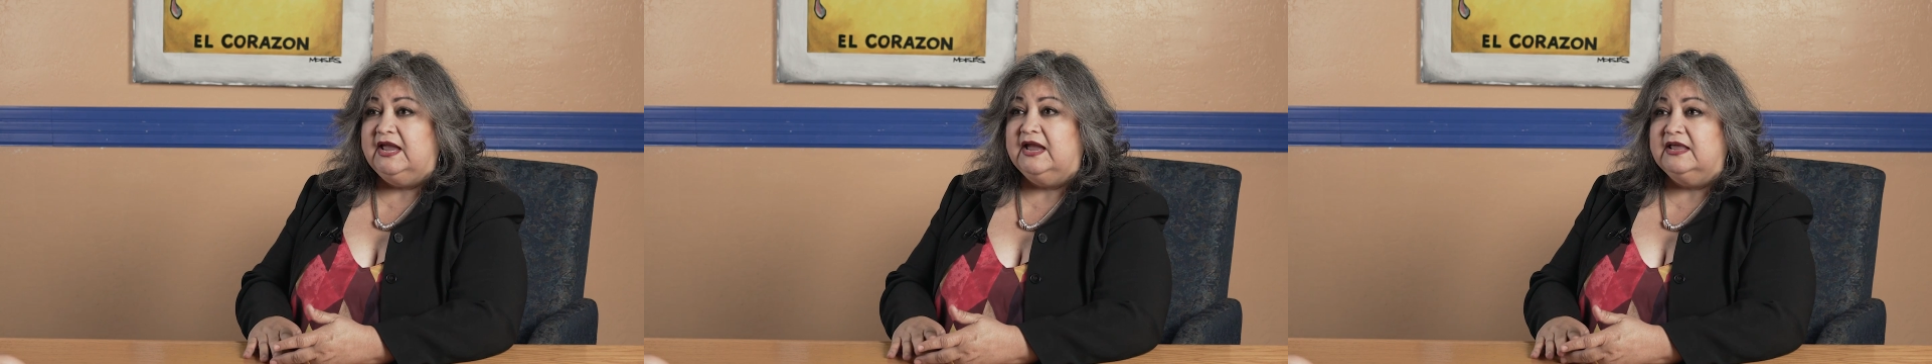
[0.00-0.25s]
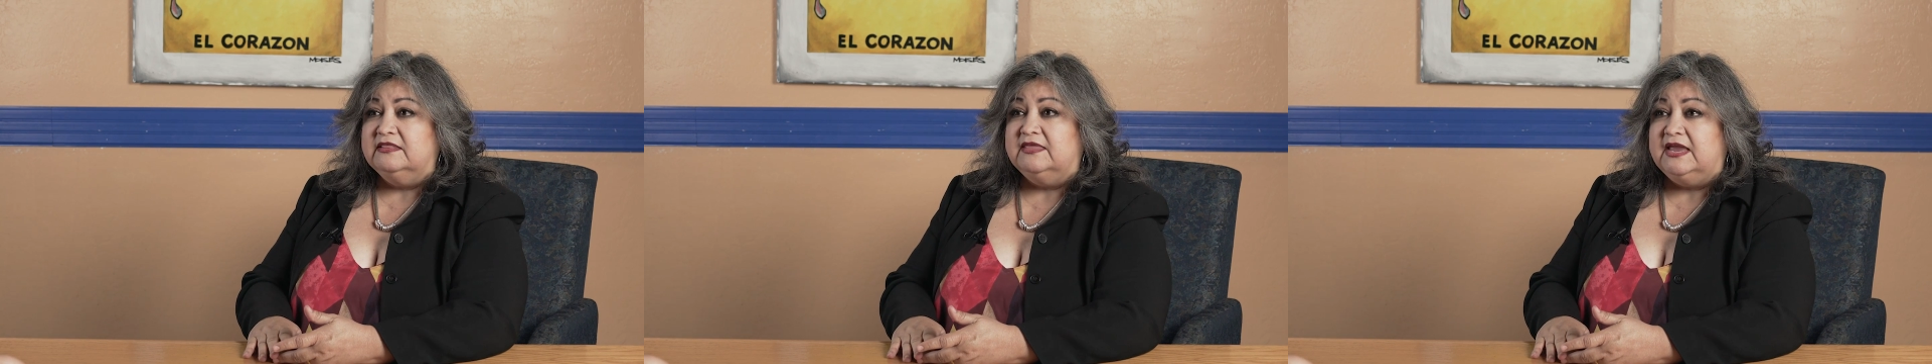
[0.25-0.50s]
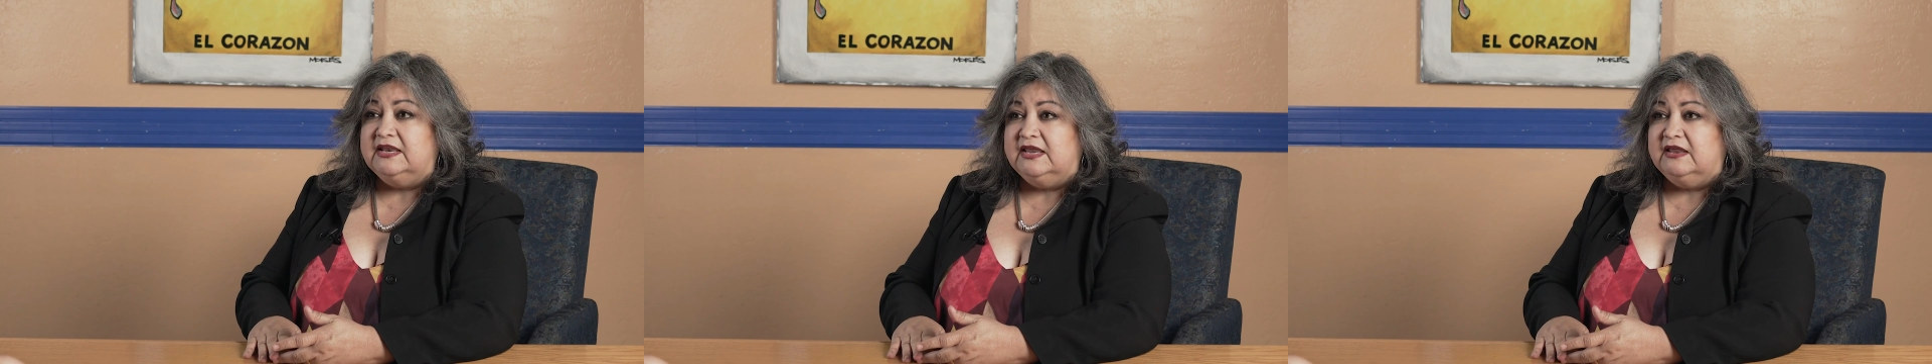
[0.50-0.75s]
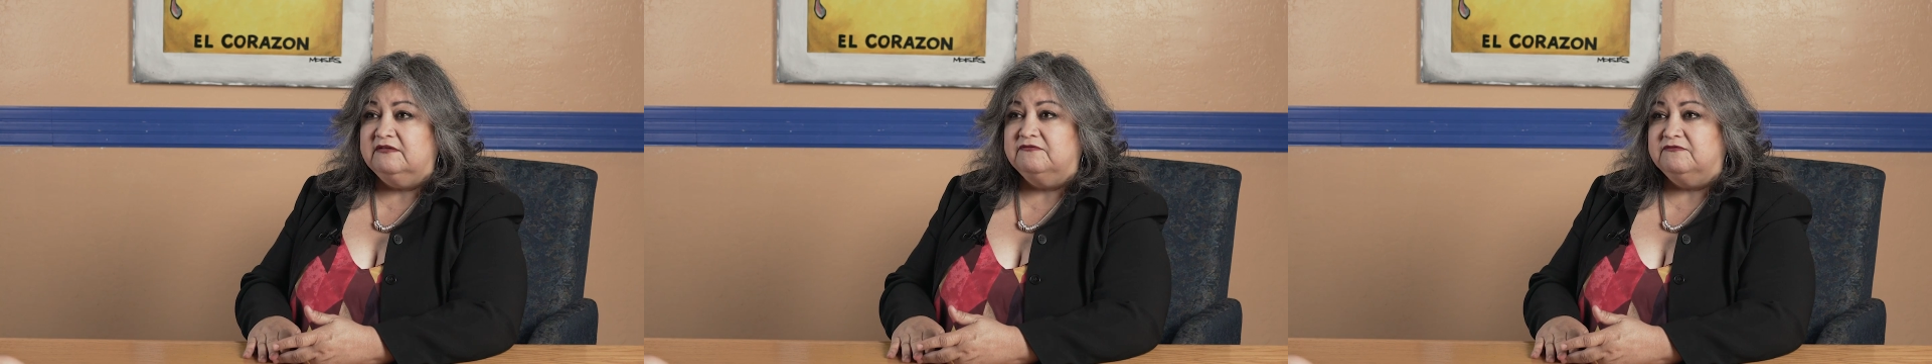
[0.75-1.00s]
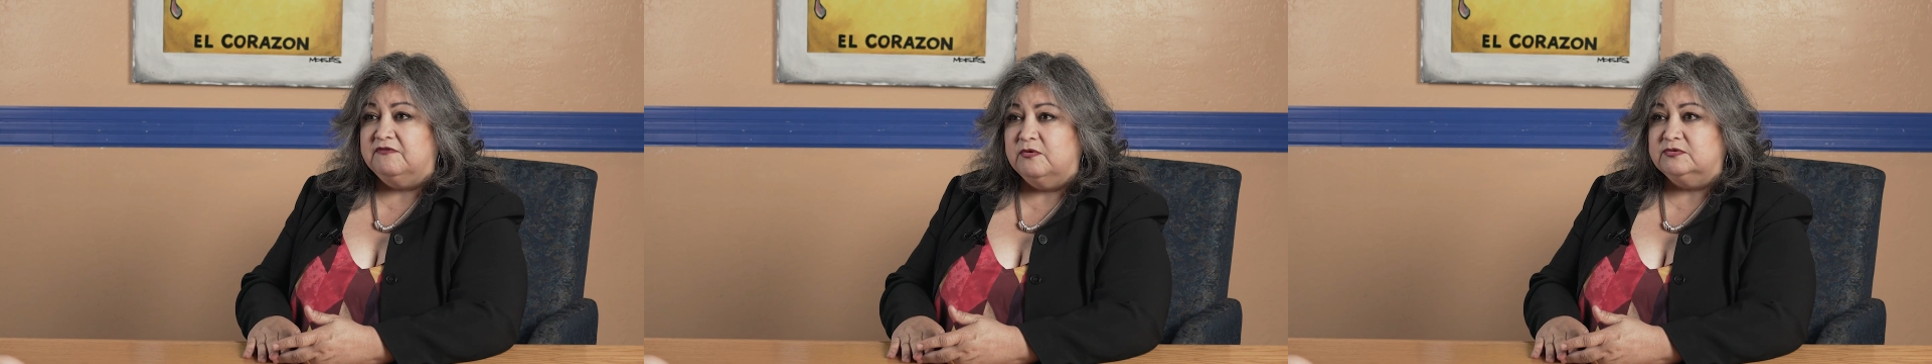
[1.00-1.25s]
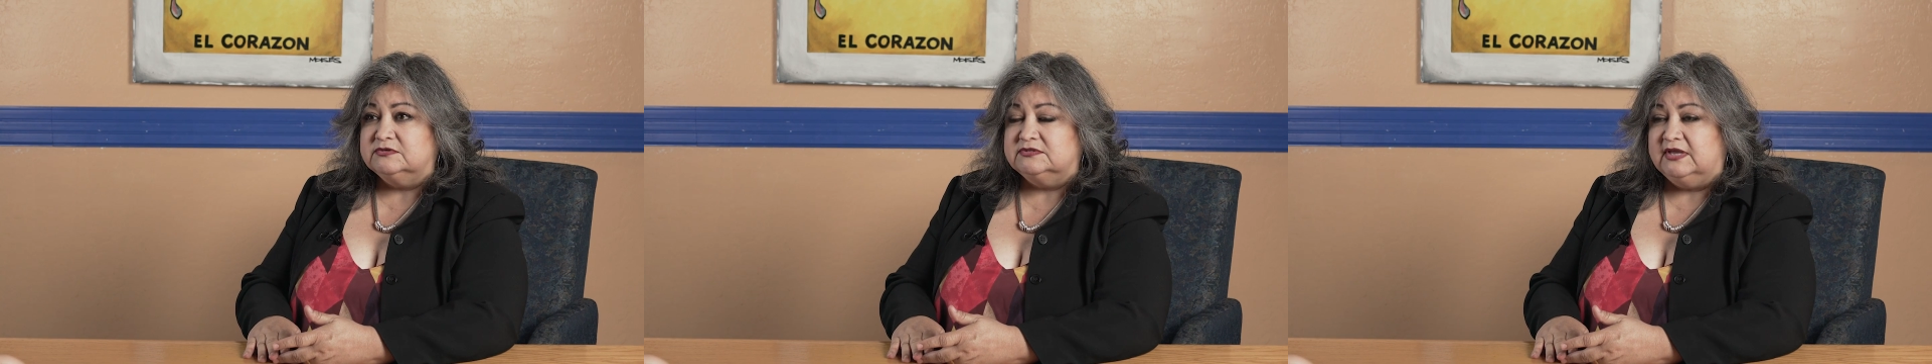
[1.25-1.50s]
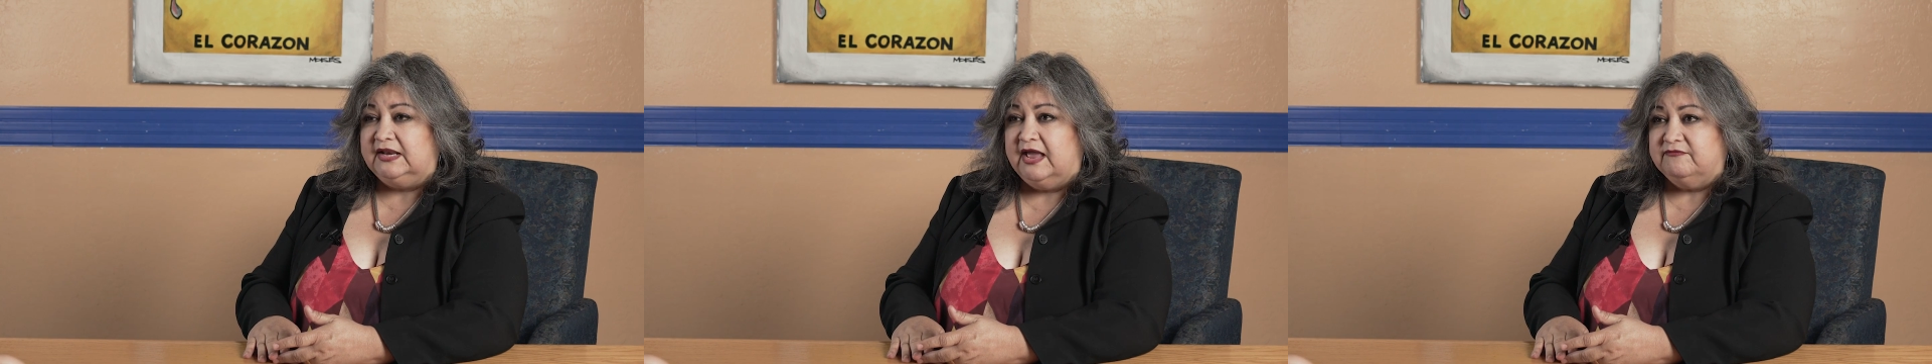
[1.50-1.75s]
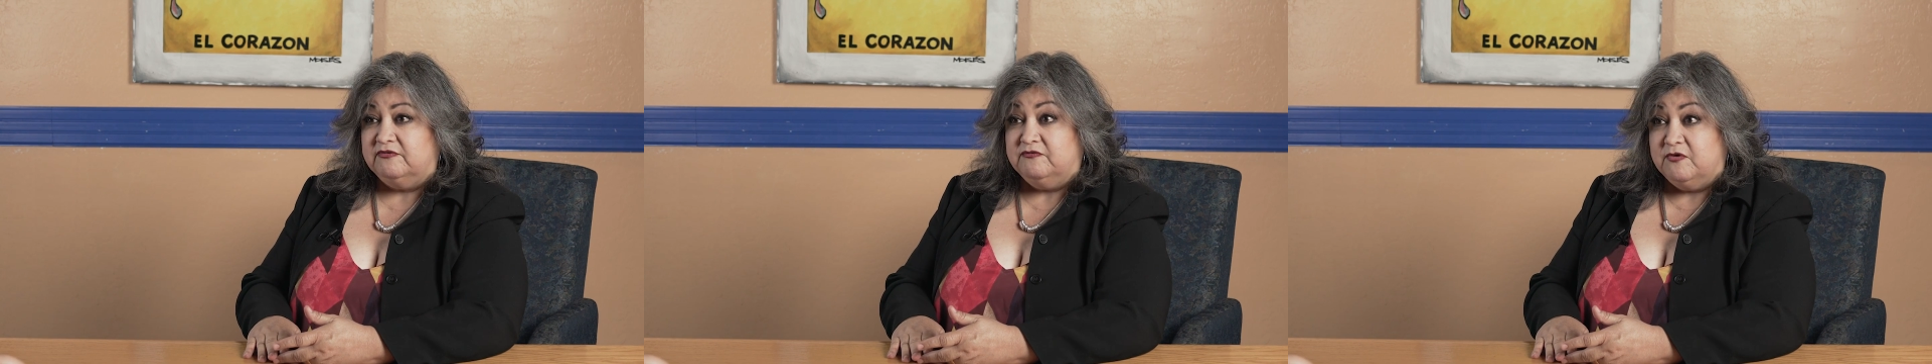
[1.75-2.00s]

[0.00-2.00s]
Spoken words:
and they need folks that have a